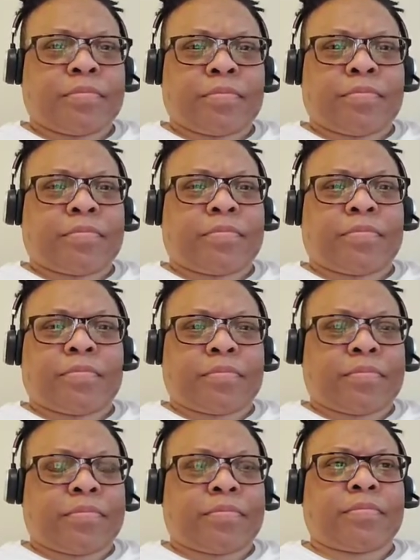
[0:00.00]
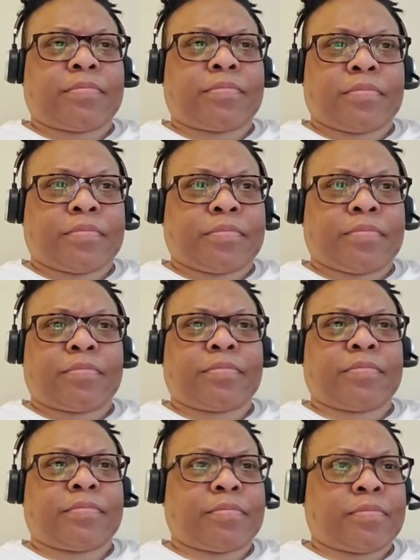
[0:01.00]

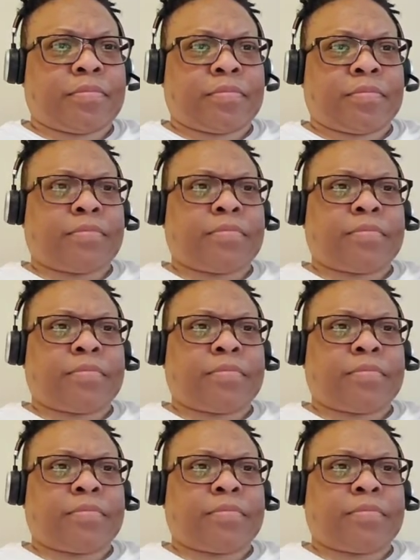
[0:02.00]
No words are spoken by the person on screen.